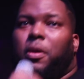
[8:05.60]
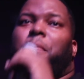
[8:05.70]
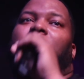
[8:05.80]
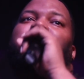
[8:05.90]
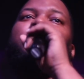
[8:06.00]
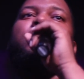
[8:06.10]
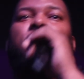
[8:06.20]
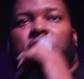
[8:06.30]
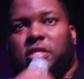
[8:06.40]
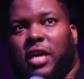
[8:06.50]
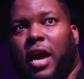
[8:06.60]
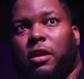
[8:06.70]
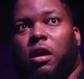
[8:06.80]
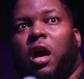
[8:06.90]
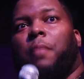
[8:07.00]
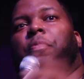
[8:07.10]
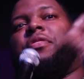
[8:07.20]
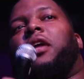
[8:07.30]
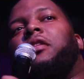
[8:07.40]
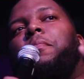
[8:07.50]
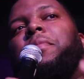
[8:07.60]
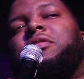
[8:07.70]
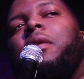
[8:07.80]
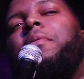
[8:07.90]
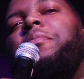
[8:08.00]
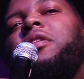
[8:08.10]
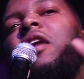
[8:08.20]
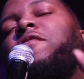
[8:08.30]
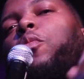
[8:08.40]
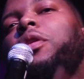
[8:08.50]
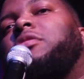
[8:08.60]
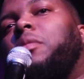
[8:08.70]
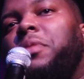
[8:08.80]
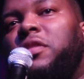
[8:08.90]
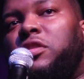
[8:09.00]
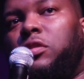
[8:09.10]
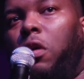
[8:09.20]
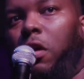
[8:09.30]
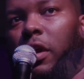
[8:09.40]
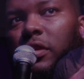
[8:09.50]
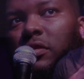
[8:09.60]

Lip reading: be my interior designer. But some people never want us to be the star.